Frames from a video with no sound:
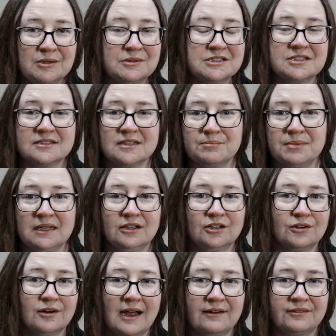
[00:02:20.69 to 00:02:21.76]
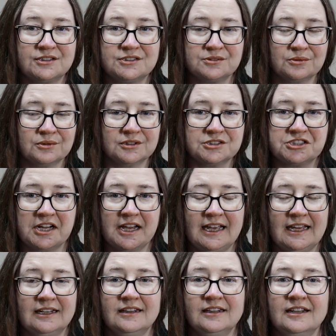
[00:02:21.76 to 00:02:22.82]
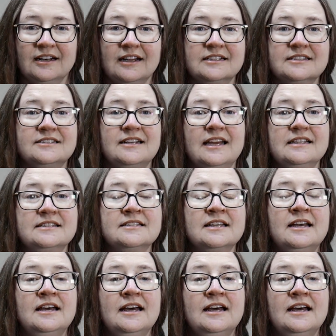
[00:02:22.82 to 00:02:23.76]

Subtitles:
which is a big craft store chain in the United States.